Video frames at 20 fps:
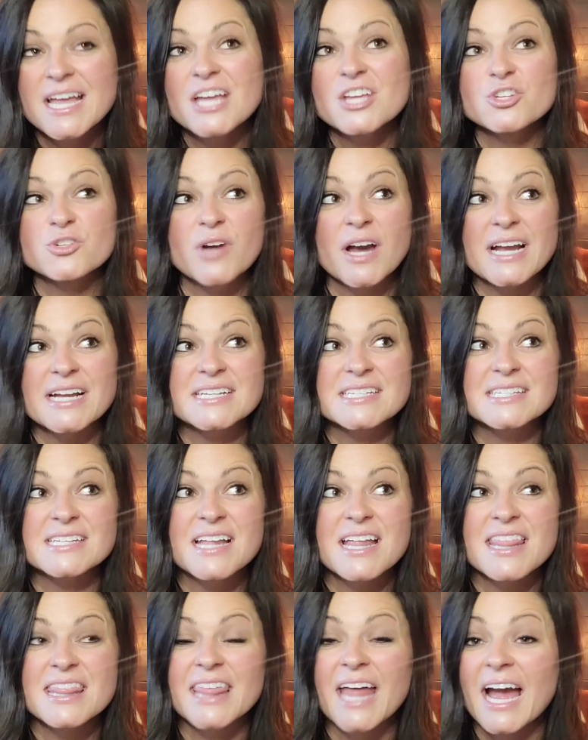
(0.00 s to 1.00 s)
You guys,
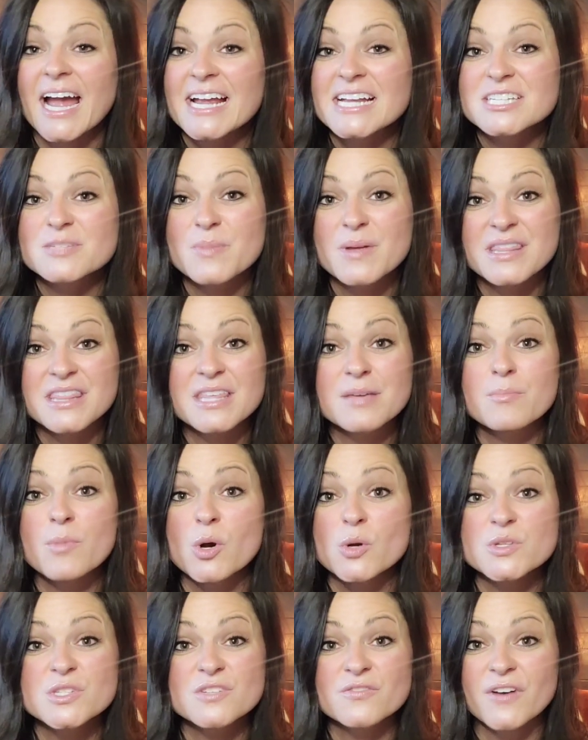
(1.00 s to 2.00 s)
that has been the
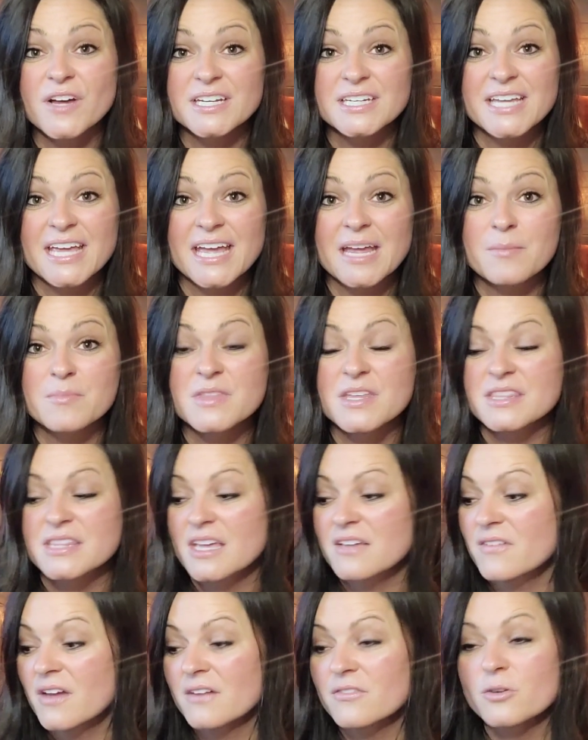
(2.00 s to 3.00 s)
most fun game that
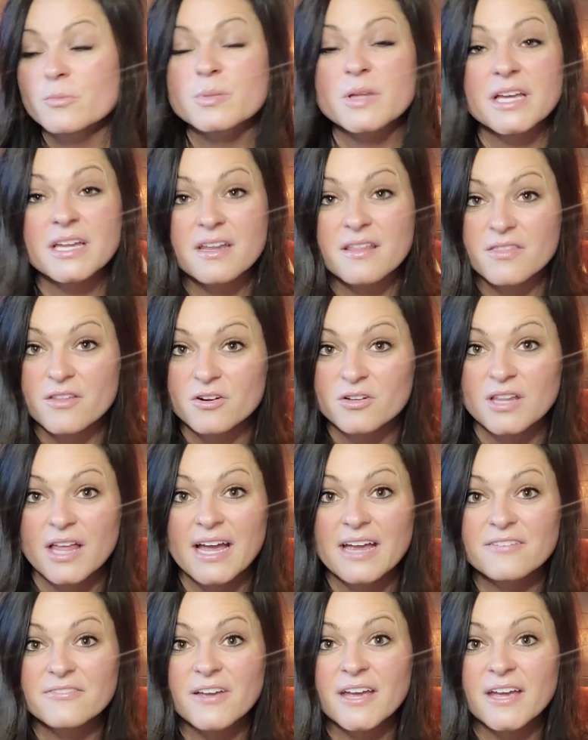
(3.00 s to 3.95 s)
they've ever played in their life.